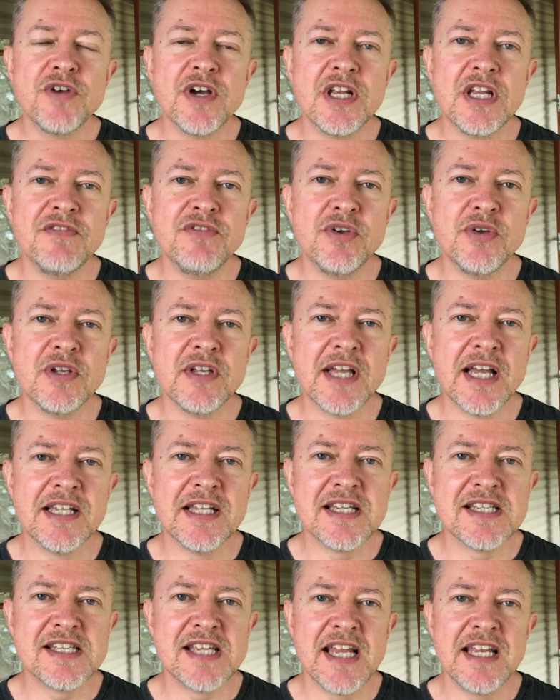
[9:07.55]
And if you can get
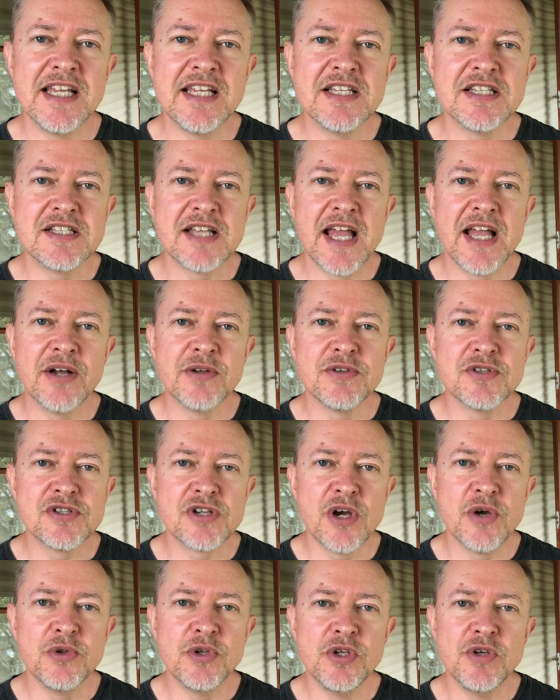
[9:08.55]
the settings down
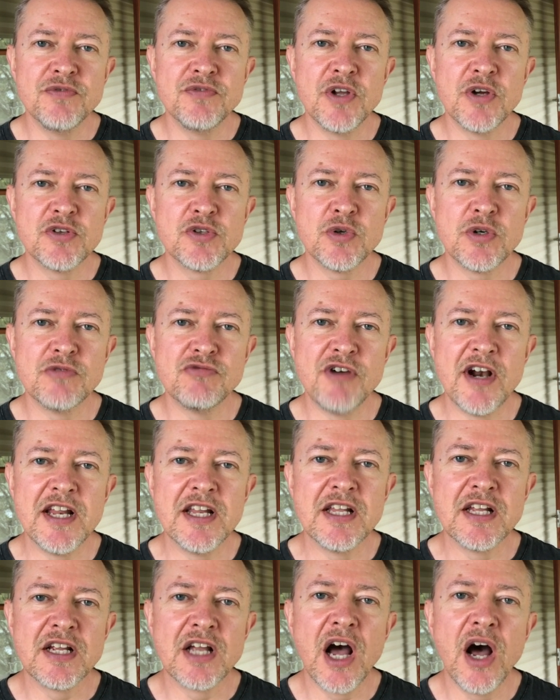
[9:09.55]
so that they're sort of ready
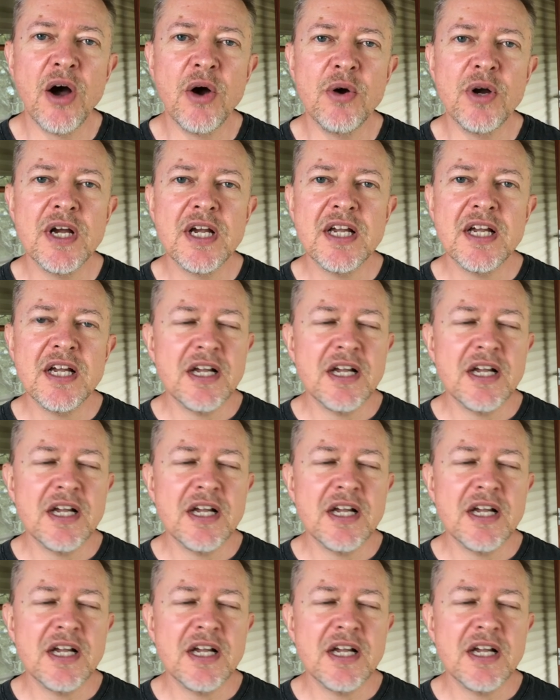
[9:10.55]
to go.